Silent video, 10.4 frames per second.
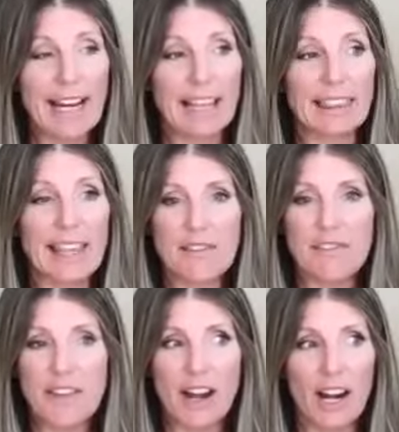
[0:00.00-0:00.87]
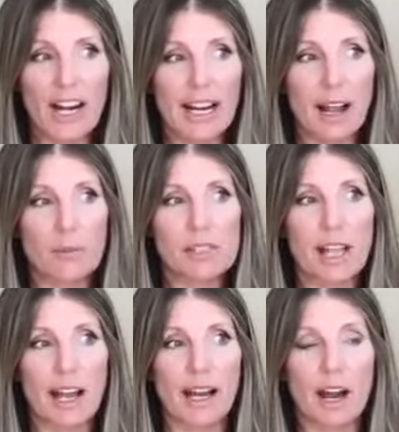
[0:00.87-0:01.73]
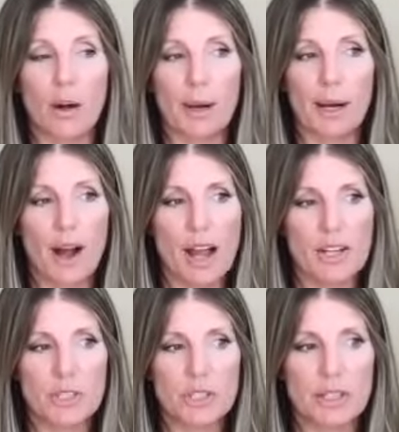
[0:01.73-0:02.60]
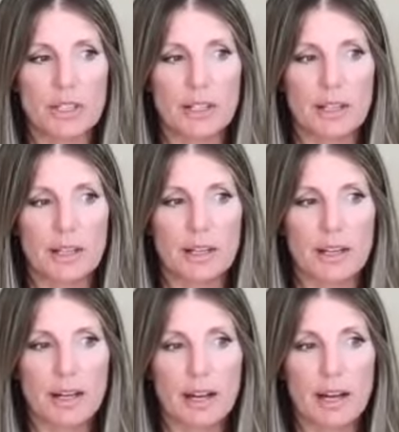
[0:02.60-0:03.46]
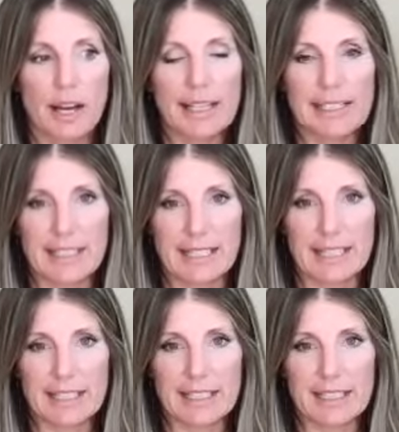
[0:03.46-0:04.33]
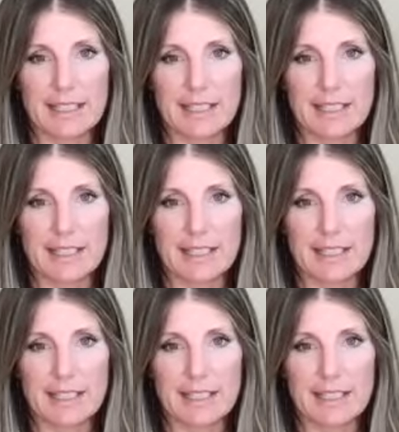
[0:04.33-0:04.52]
And I left there and I was like, oh my gosh, I did it.